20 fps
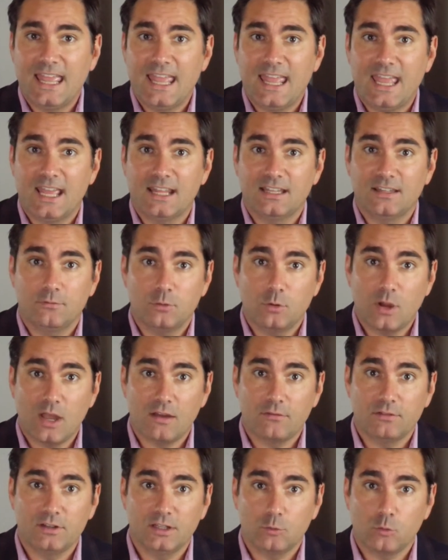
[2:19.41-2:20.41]
and if you
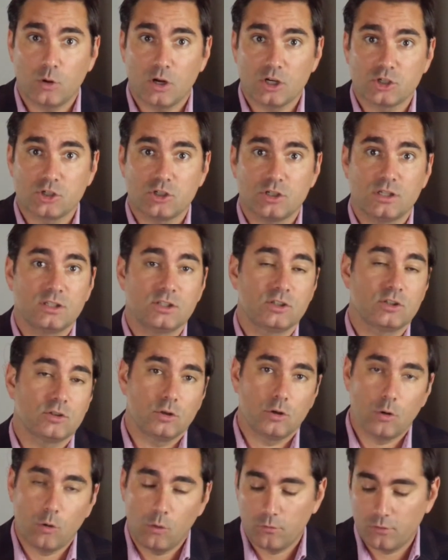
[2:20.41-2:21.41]
have any questions,
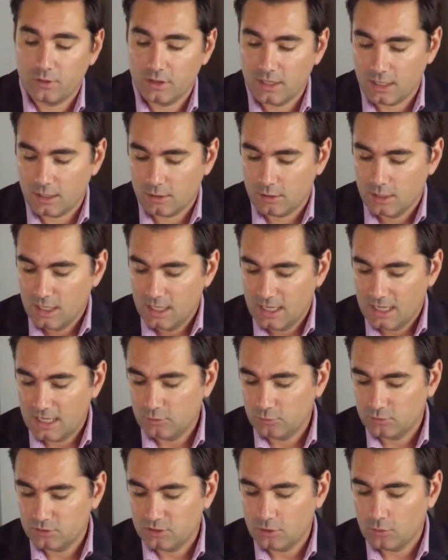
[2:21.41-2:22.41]
go over there and
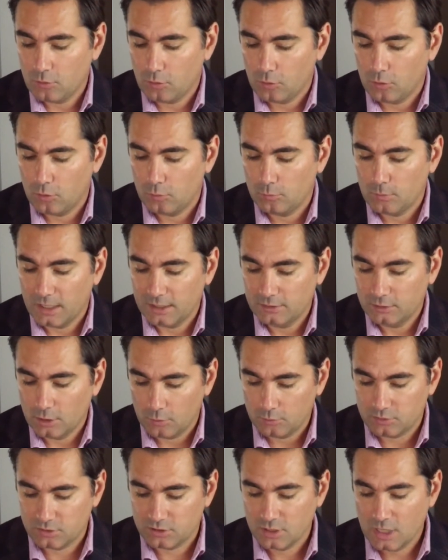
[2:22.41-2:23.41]
you'll see all my
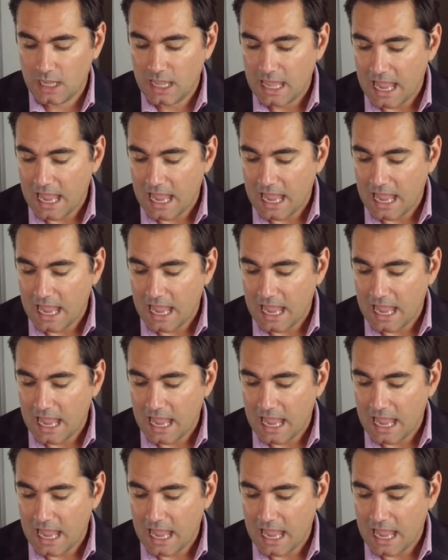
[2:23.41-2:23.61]
notes.